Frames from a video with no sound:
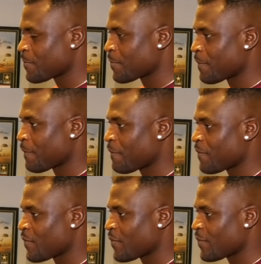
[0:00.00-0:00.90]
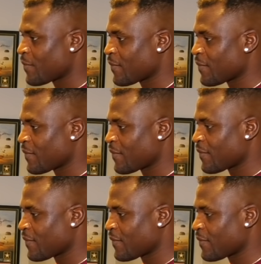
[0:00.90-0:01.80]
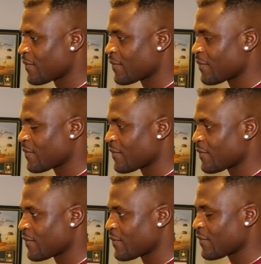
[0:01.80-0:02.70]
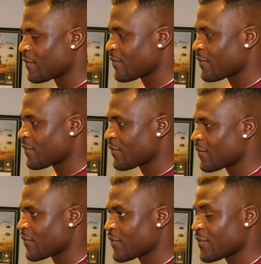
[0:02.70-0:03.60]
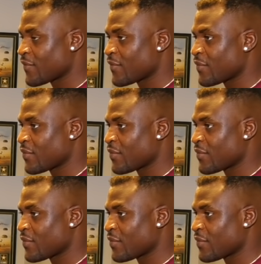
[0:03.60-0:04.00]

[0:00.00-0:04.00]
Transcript: [no speech]